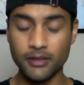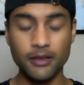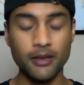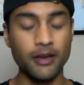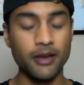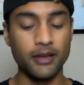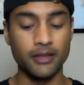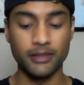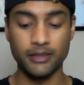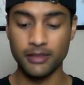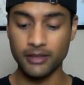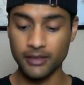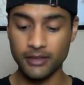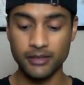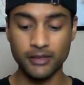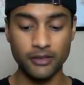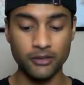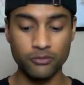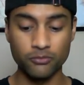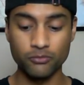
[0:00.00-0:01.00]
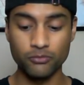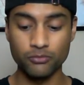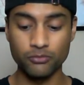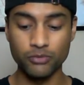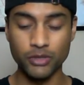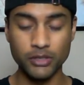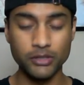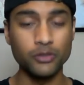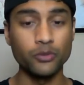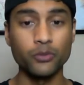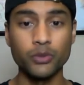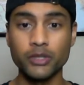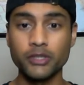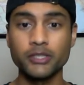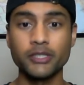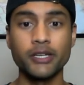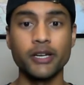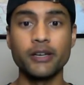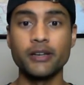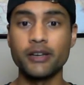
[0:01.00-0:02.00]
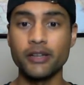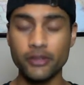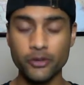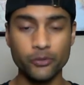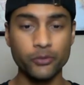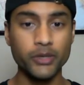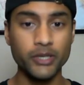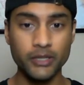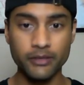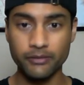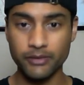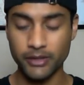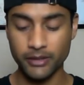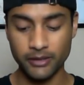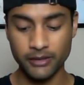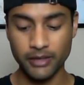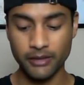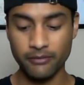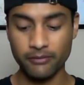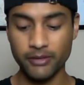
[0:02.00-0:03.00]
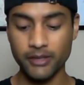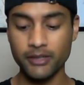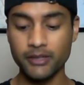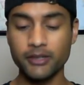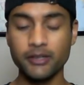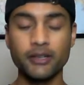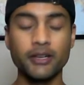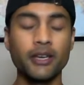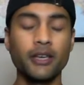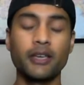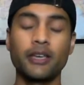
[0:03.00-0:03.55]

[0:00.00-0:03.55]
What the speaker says: I think Russell Wilson, another week of healing that finger,